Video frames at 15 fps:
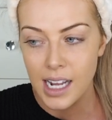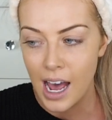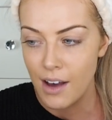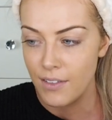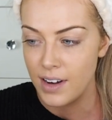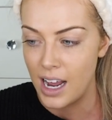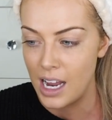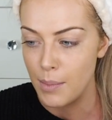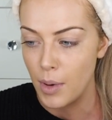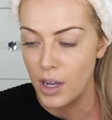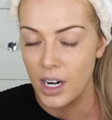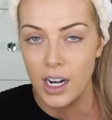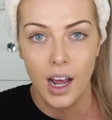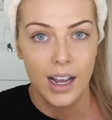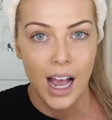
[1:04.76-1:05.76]
have a name on
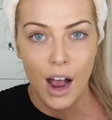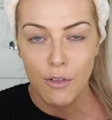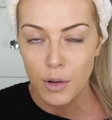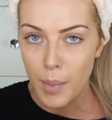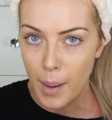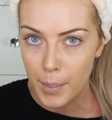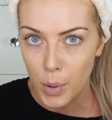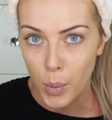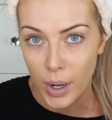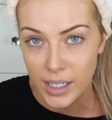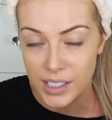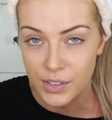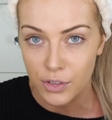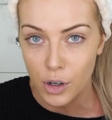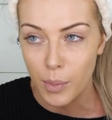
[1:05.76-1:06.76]
it, I can't remember where
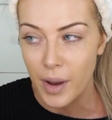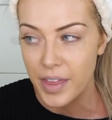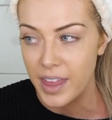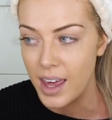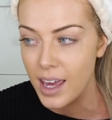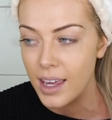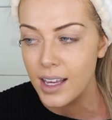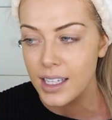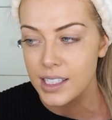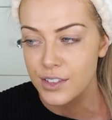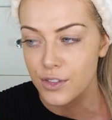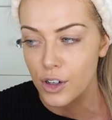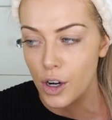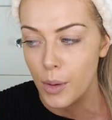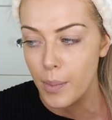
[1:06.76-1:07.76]
it's from. I think it's
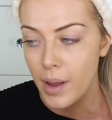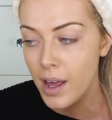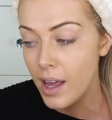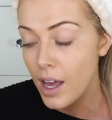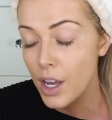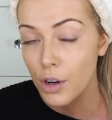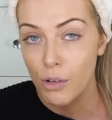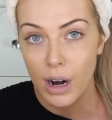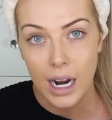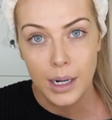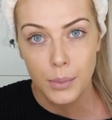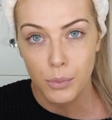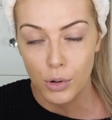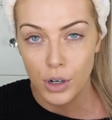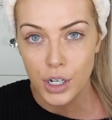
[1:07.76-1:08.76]
from
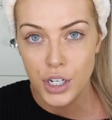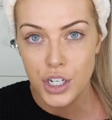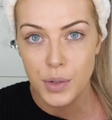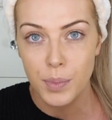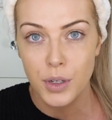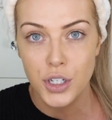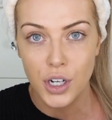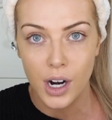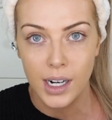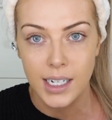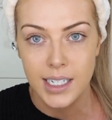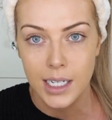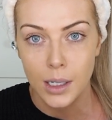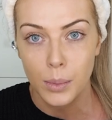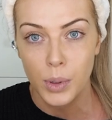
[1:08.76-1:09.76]
Crown Brush, but Charlotte
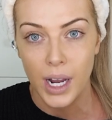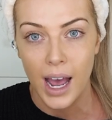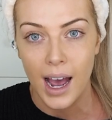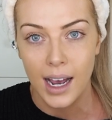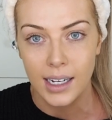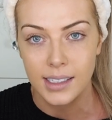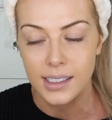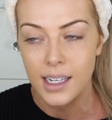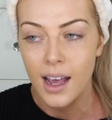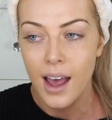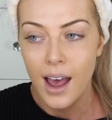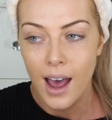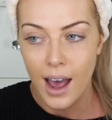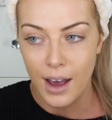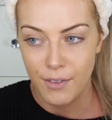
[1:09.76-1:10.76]
Tilbury has
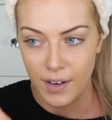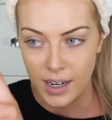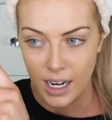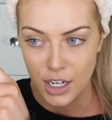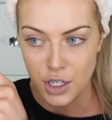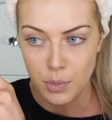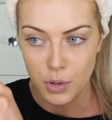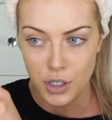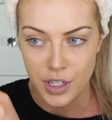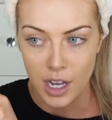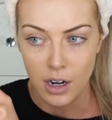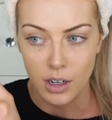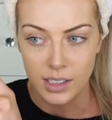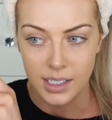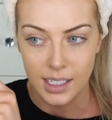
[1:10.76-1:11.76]
a foundation brush that
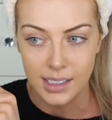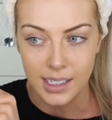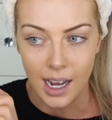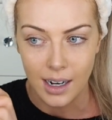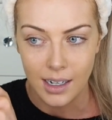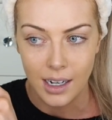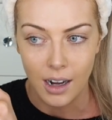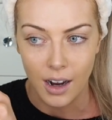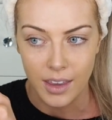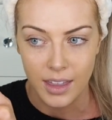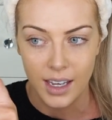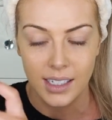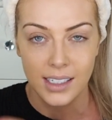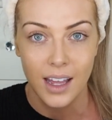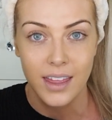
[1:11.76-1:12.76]
looks exactly like
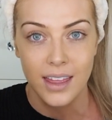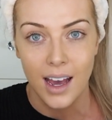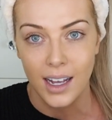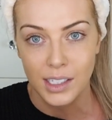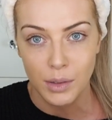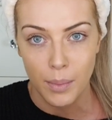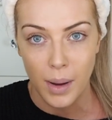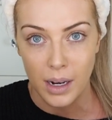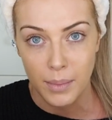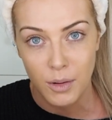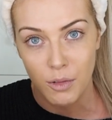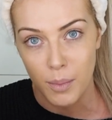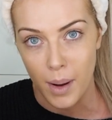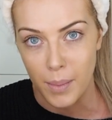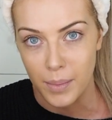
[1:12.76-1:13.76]
this, and that's what made me
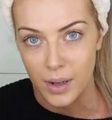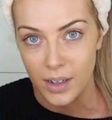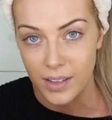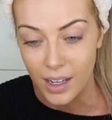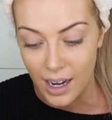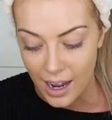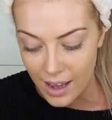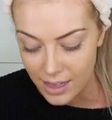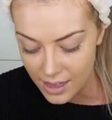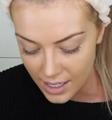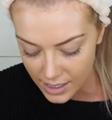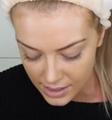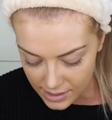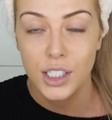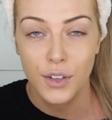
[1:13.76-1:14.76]
remember that I had
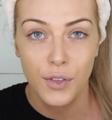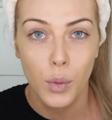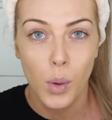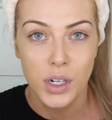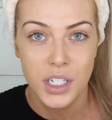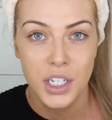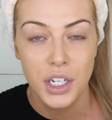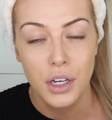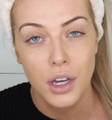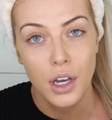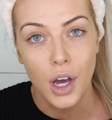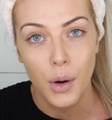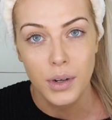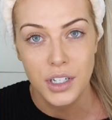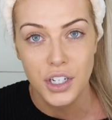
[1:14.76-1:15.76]
this. So if you wanted, you could
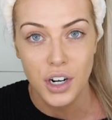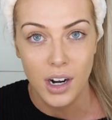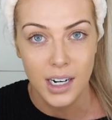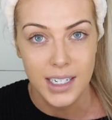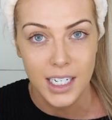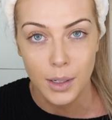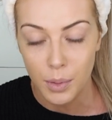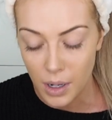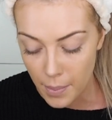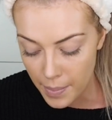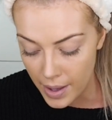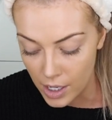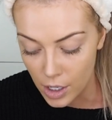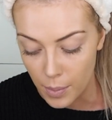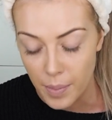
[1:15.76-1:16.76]
go into Charlotte Tilbury and
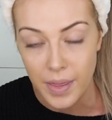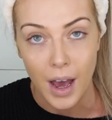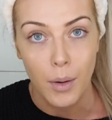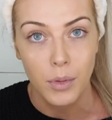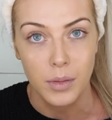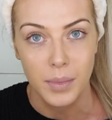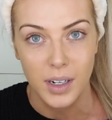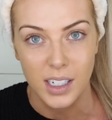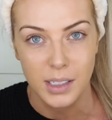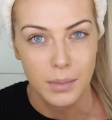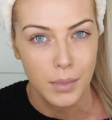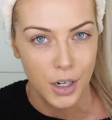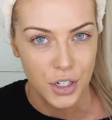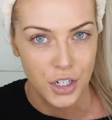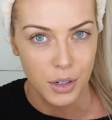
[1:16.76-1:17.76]
pick up that one, because I'm
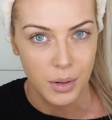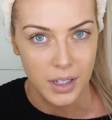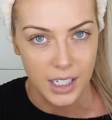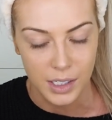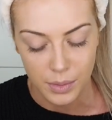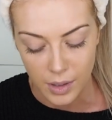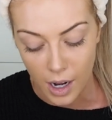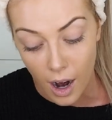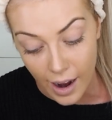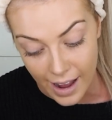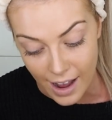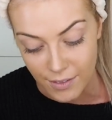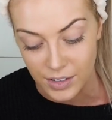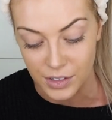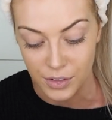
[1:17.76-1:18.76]
not sure where this one I
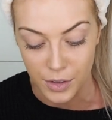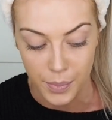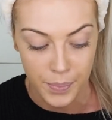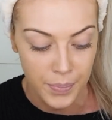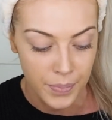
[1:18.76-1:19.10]
have is from.